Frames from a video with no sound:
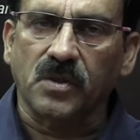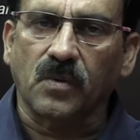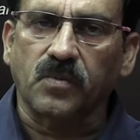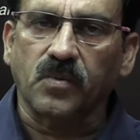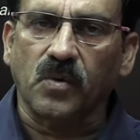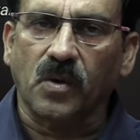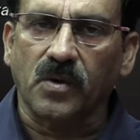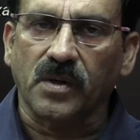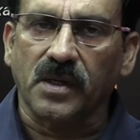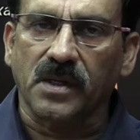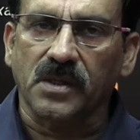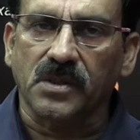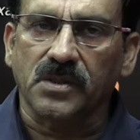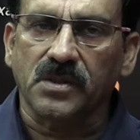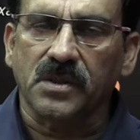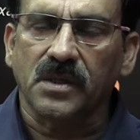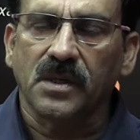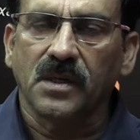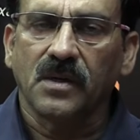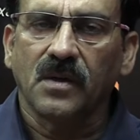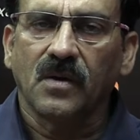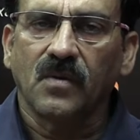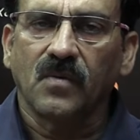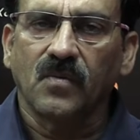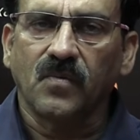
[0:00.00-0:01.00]
of Congress
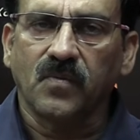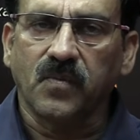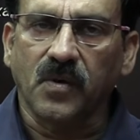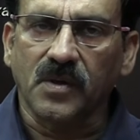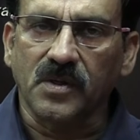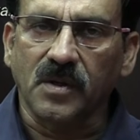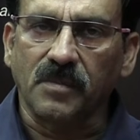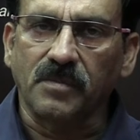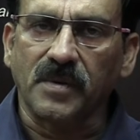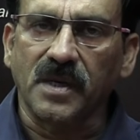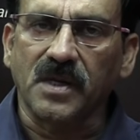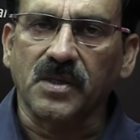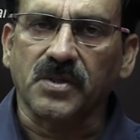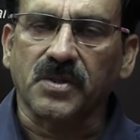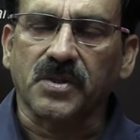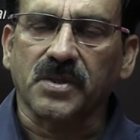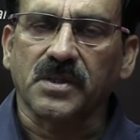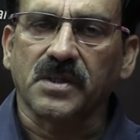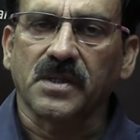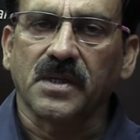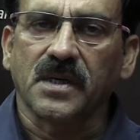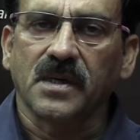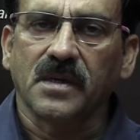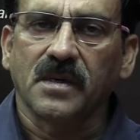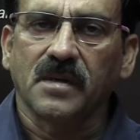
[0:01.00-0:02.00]
for the
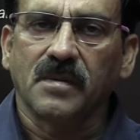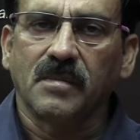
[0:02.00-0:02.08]
mains